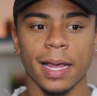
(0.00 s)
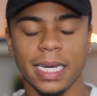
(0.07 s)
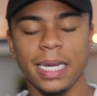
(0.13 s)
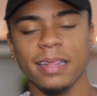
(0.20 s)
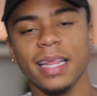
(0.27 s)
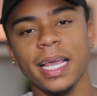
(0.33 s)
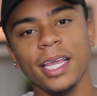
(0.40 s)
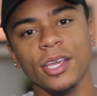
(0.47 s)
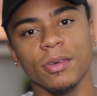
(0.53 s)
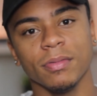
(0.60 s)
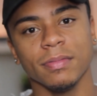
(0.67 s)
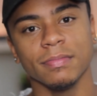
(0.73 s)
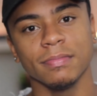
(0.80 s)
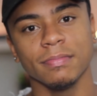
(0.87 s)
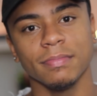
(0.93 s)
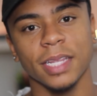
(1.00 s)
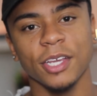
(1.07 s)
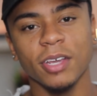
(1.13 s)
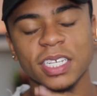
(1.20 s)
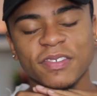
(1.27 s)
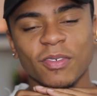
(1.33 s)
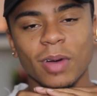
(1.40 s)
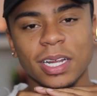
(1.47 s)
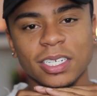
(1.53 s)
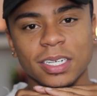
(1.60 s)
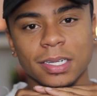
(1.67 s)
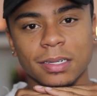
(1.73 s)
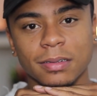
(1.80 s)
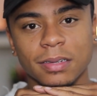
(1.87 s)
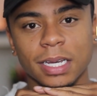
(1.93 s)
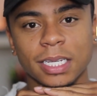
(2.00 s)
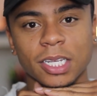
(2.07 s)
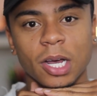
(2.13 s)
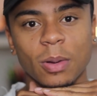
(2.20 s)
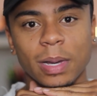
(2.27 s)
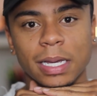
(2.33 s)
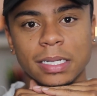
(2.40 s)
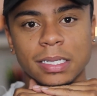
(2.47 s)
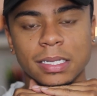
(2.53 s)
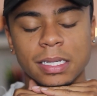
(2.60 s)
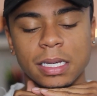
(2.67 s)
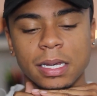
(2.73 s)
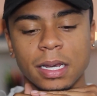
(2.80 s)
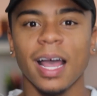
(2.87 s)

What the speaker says: And yeah, thank you. Thank you guys for watching, as always.